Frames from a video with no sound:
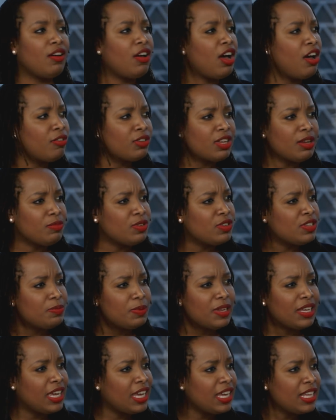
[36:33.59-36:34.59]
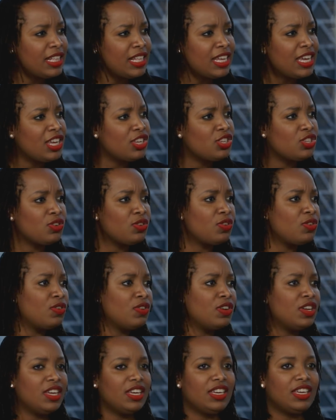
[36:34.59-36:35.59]
how come you speak English,
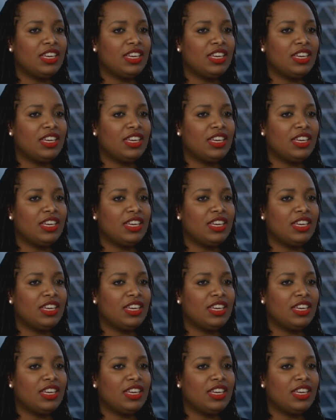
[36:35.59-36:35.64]
or,